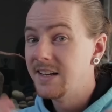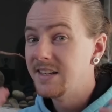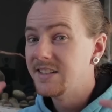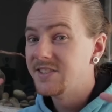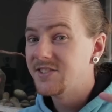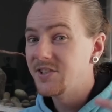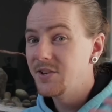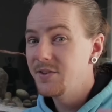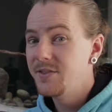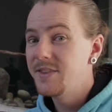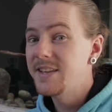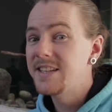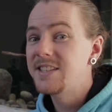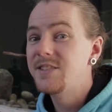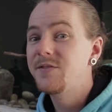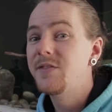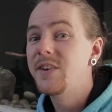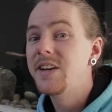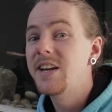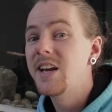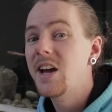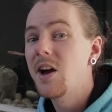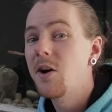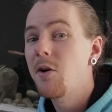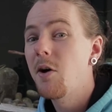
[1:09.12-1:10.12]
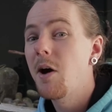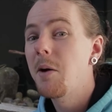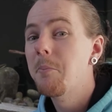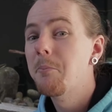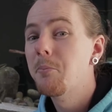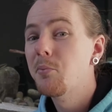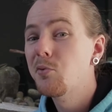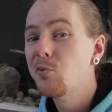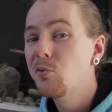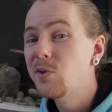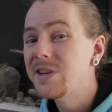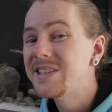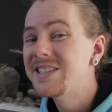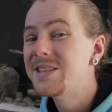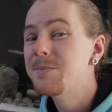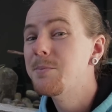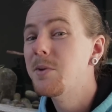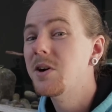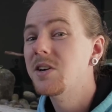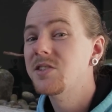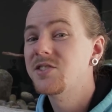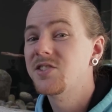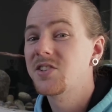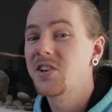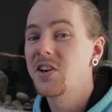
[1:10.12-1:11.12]
So in this video, I'm pretty
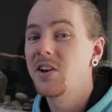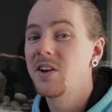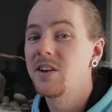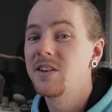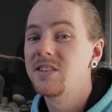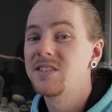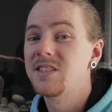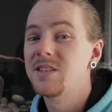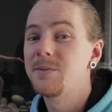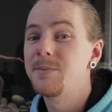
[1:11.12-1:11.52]
much going